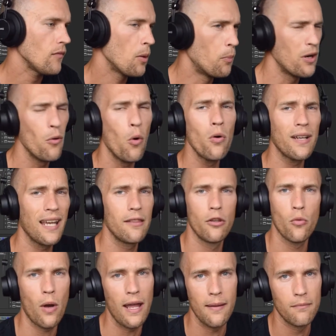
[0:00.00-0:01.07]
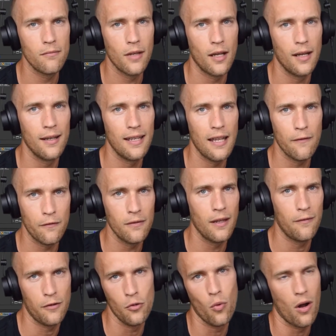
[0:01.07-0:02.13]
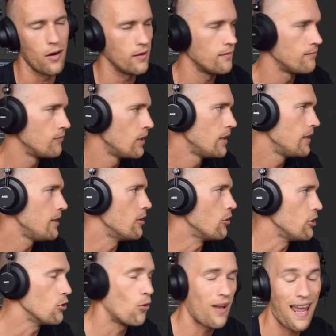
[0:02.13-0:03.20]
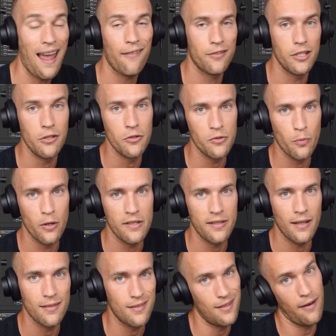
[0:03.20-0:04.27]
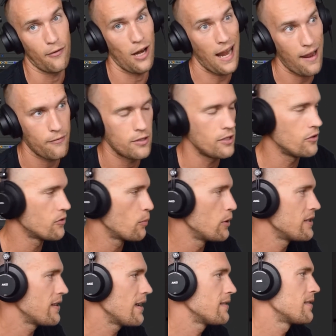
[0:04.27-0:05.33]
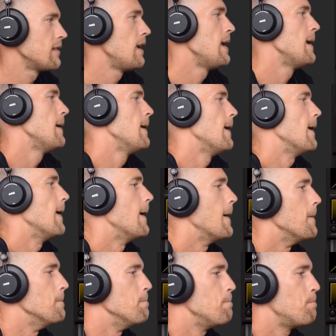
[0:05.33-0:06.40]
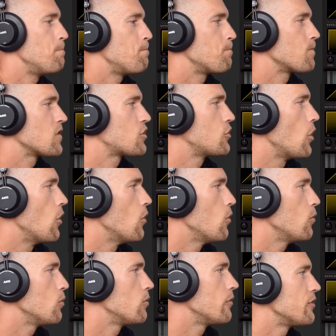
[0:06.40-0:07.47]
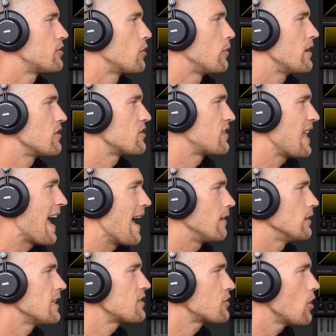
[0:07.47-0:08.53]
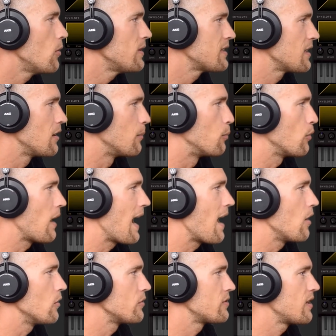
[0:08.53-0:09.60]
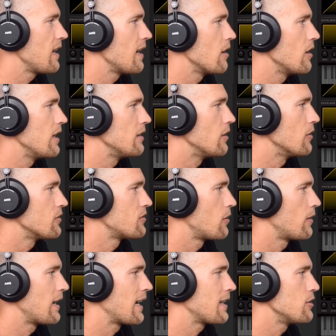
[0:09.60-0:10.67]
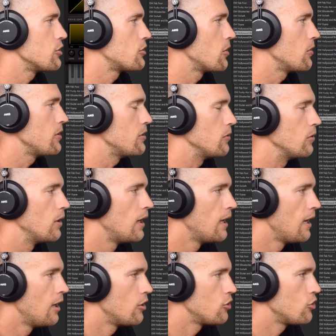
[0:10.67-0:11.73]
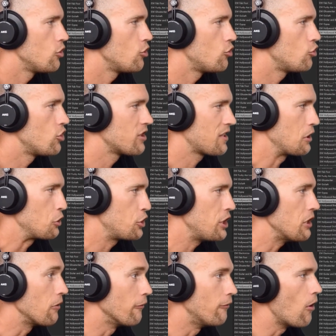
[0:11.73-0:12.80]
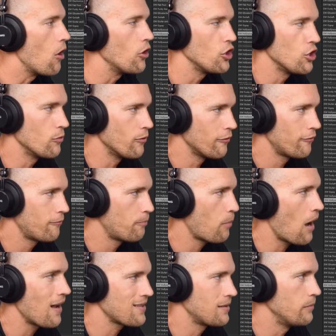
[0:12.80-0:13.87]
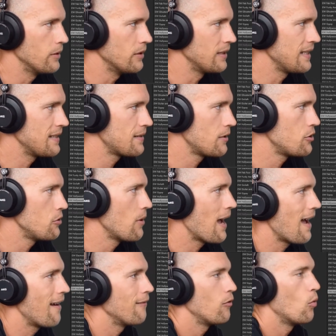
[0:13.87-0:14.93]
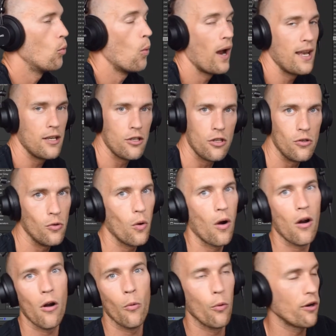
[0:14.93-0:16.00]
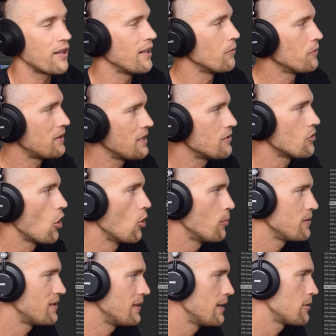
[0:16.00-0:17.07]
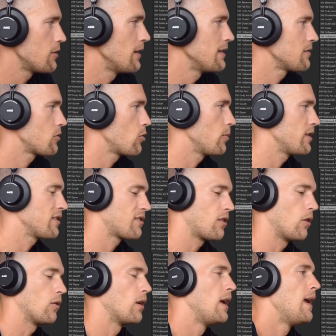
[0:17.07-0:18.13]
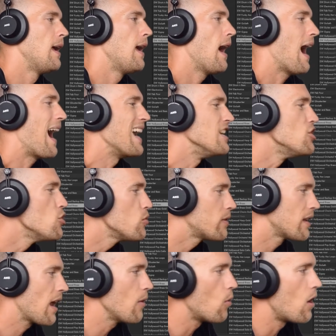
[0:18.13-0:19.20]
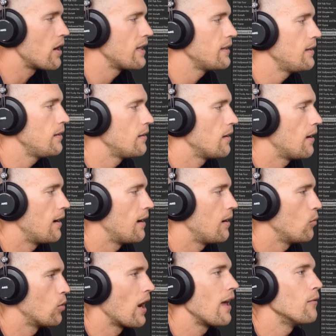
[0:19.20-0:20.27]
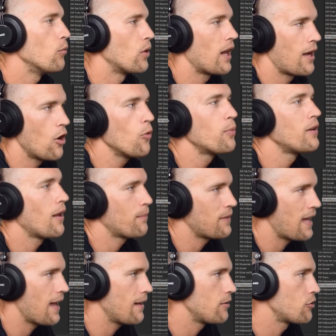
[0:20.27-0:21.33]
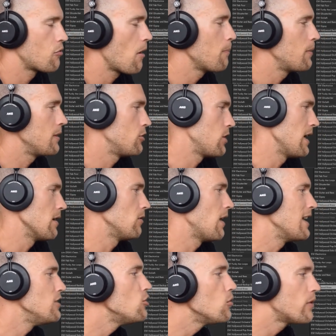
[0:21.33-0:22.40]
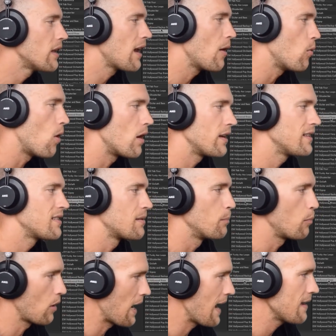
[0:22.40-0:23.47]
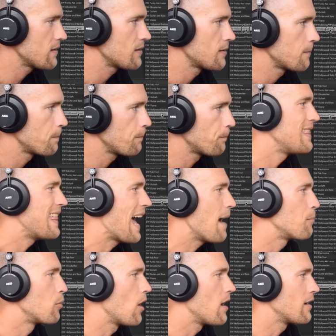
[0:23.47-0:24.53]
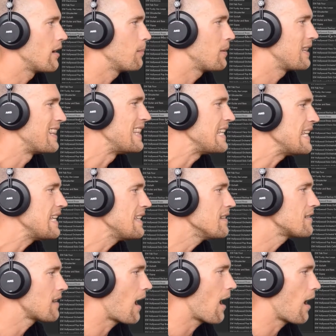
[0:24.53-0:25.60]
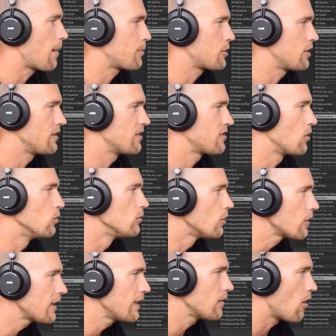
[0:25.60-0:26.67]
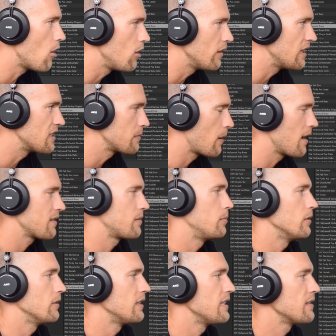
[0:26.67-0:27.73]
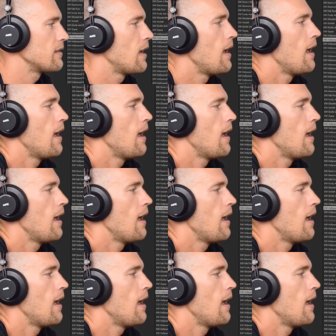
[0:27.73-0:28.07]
But it won't get in the way. If you want to, you don't have to use presets. You never have to use presets. So there's that. Let's go into the browse area though, so that I can show you just the sheer volume of possibilities that you have when you are working with these Opus Edition instruments. So I knew that I wanted, when I opened up that trumpet channel, I knew that I wanted some brass. That brought up these options. So look at all of these possibilities.